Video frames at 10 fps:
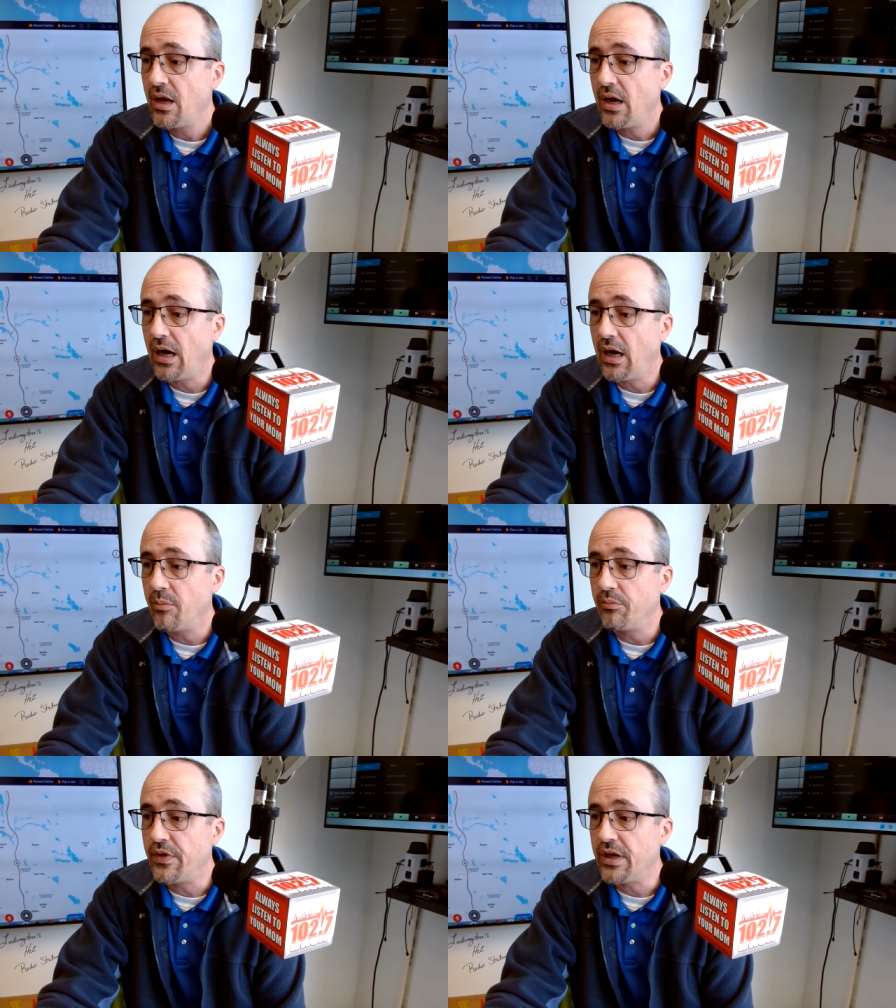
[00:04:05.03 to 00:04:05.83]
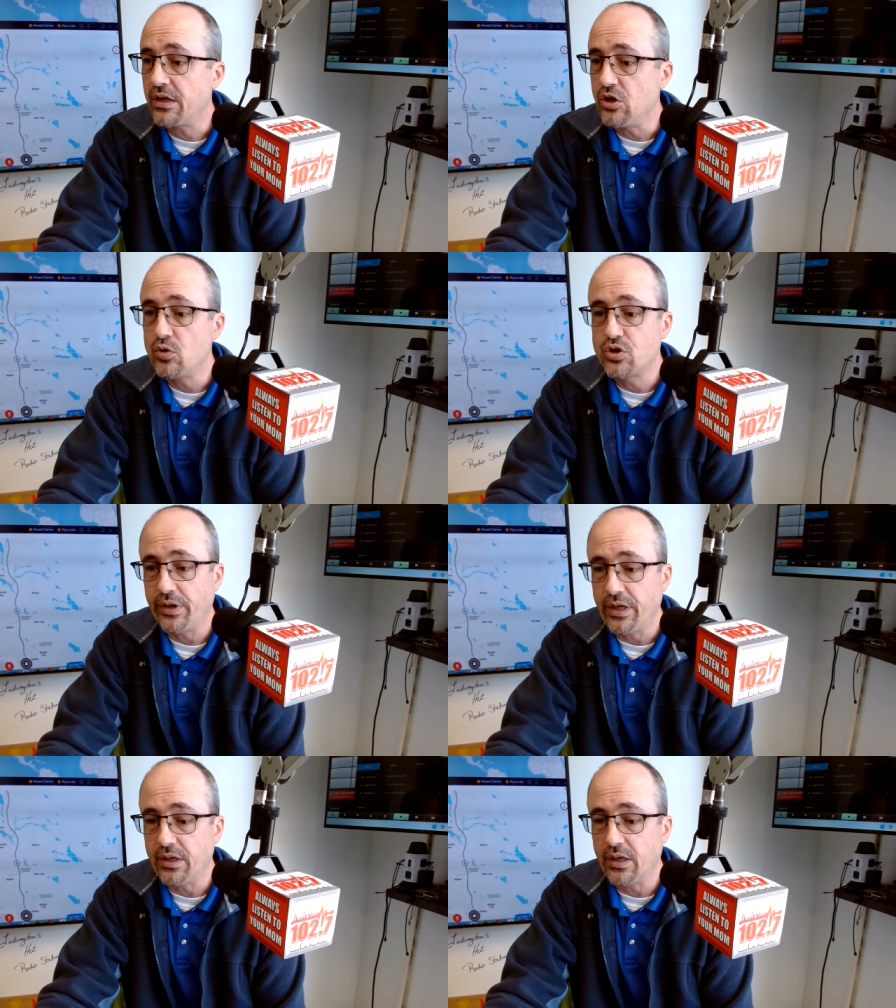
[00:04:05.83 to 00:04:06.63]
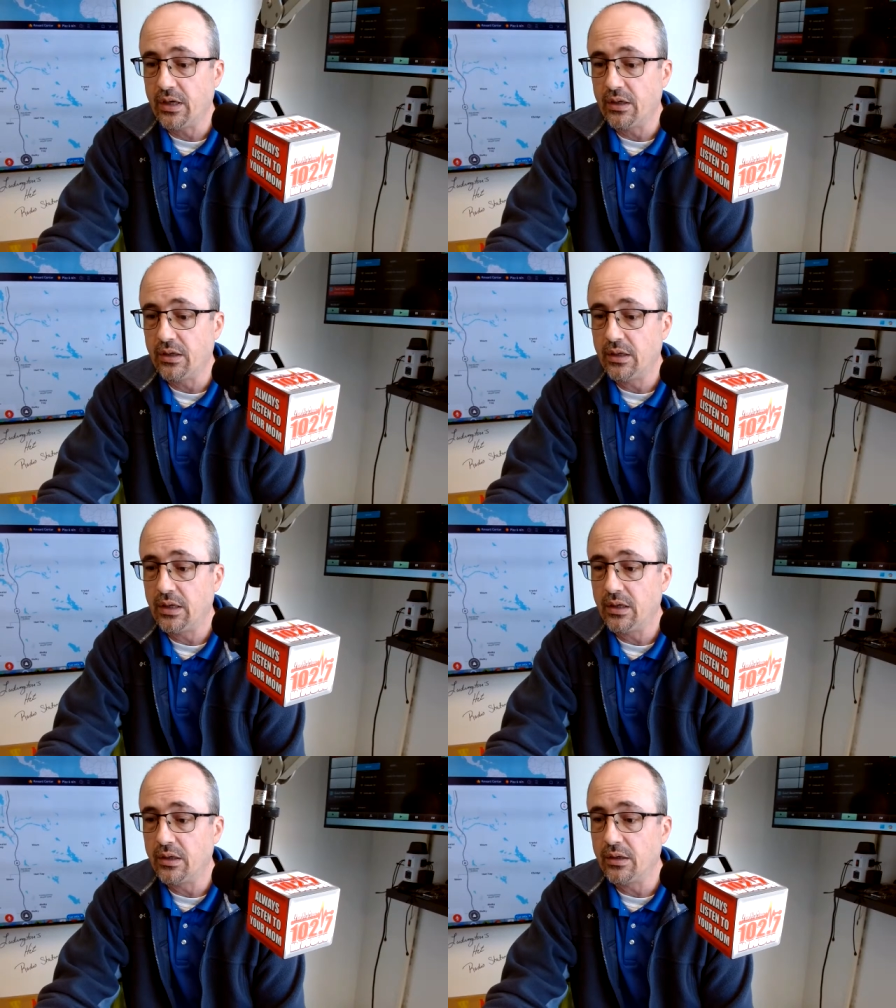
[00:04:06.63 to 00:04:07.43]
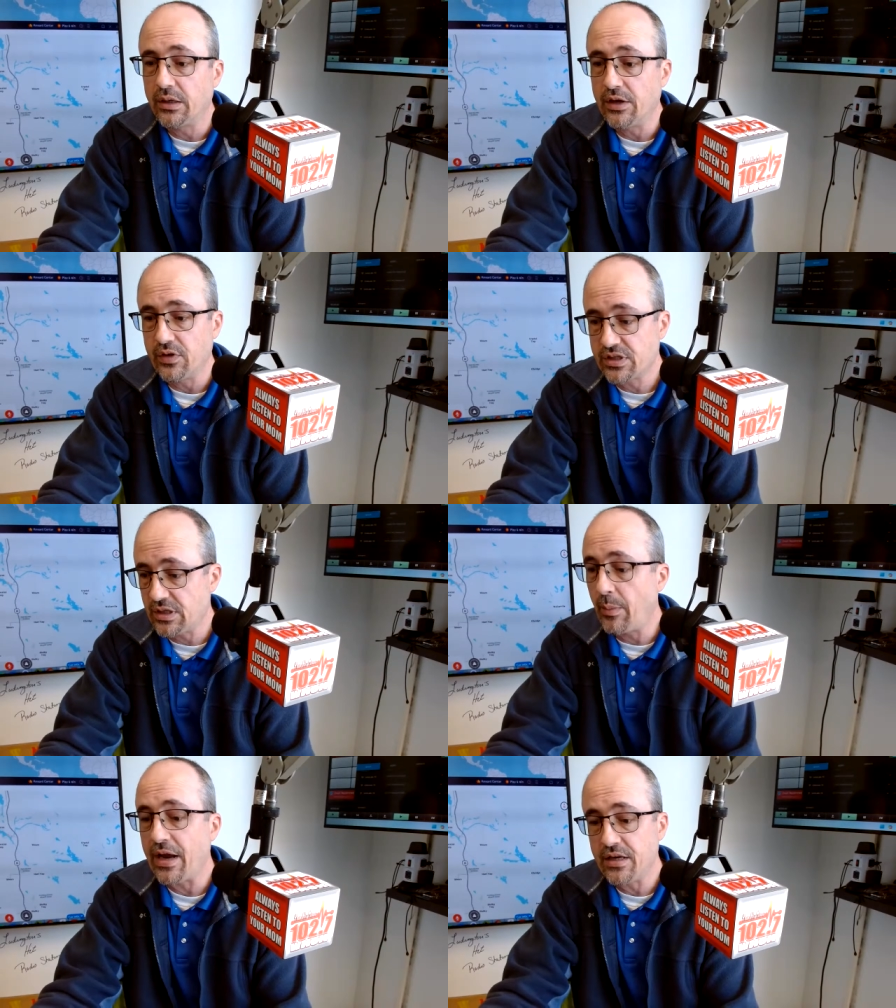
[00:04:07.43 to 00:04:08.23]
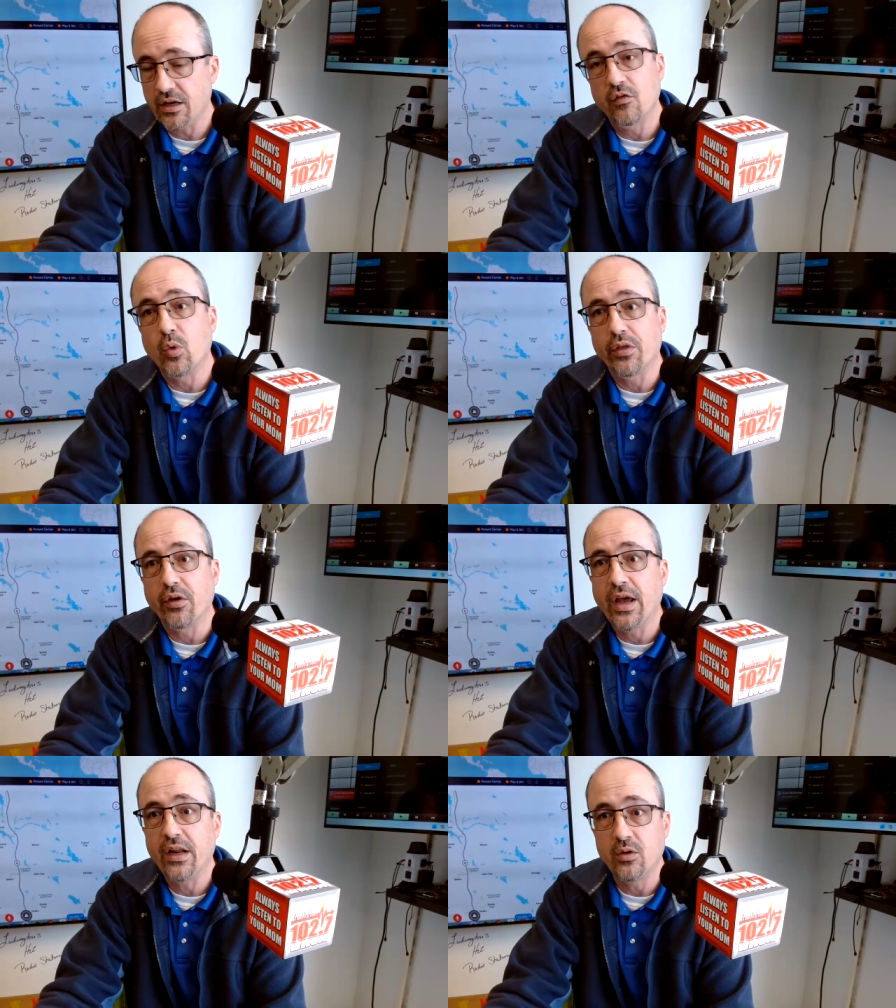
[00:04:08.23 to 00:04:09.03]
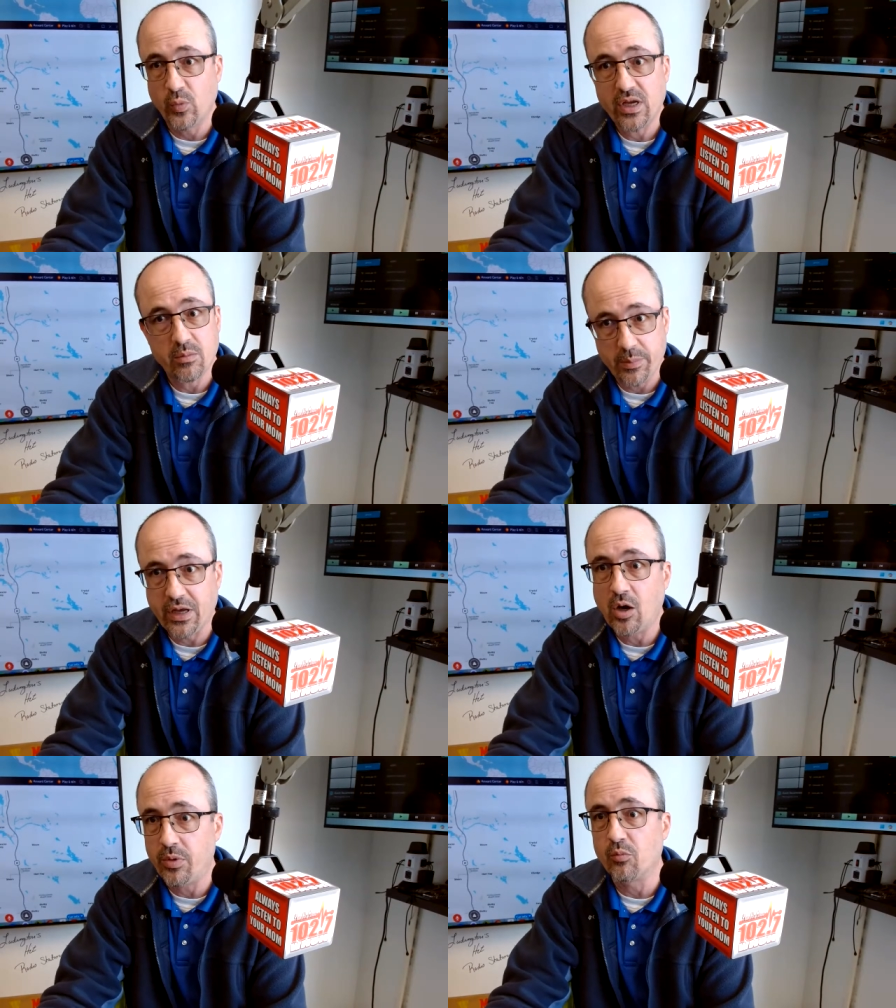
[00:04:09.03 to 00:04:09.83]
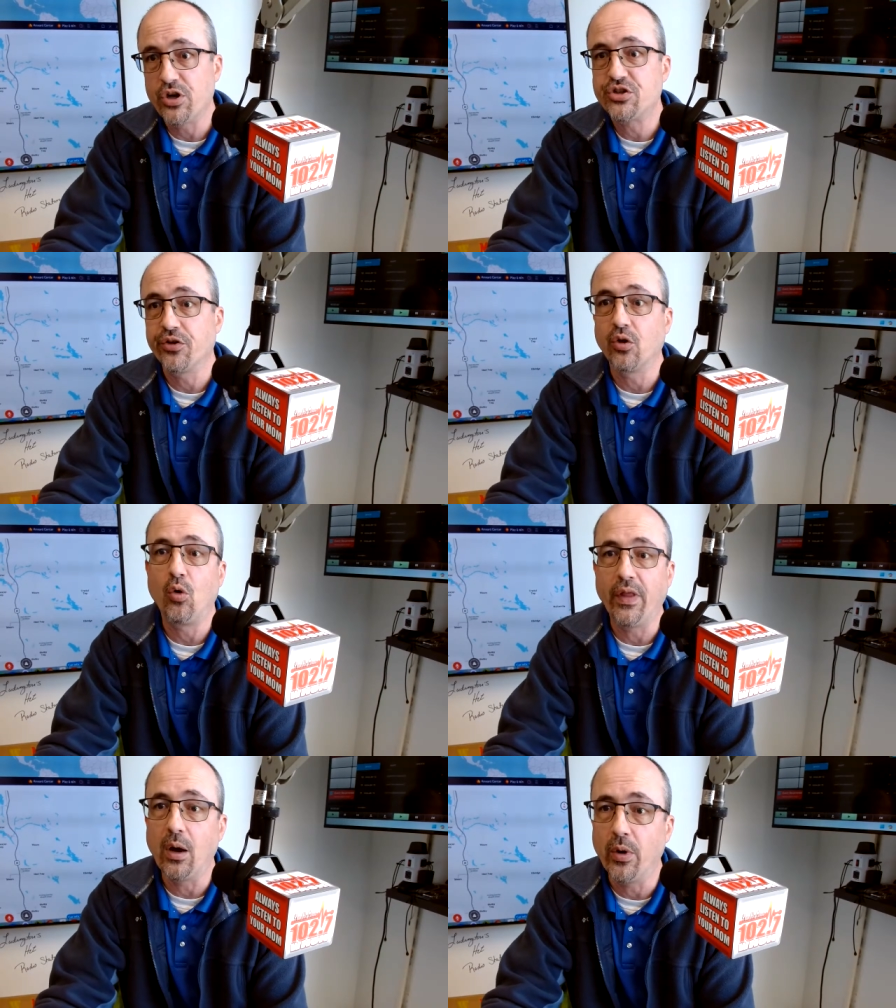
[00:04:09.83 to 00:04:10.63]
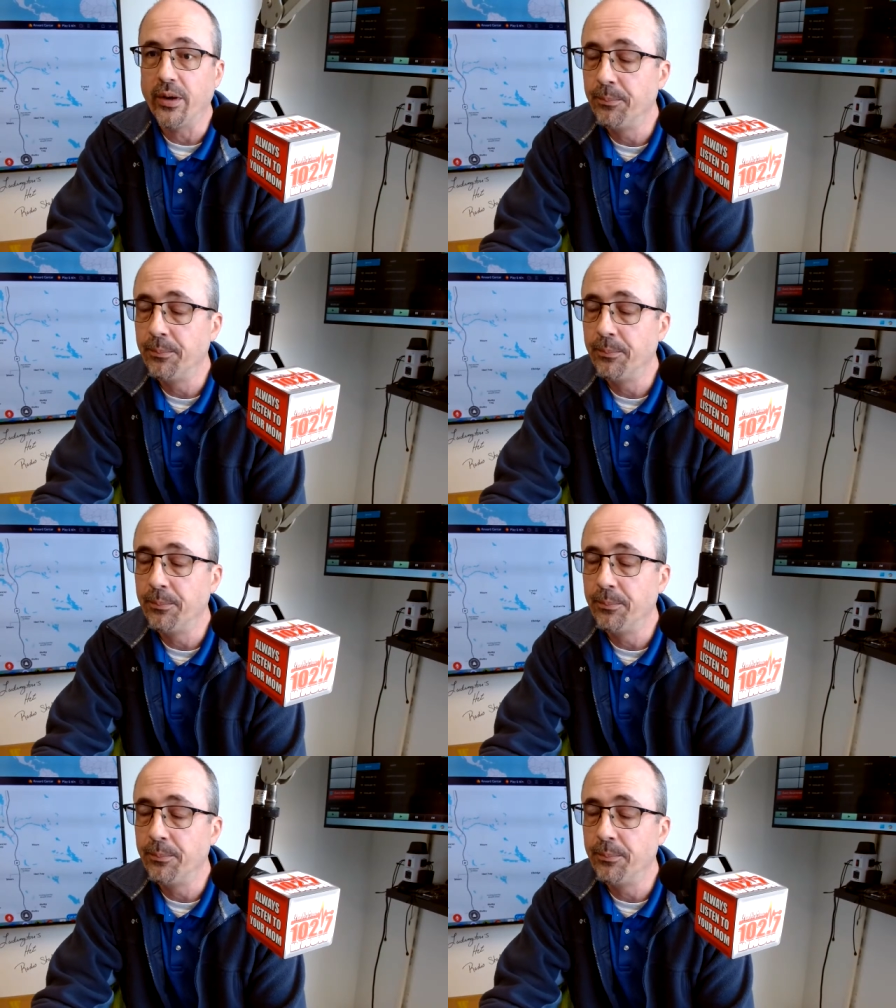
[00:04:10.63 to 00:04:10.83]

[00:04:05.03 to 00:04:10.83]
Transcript: They can usually give us some idea of where they're headed, and we can maybe help them reach their goal that way.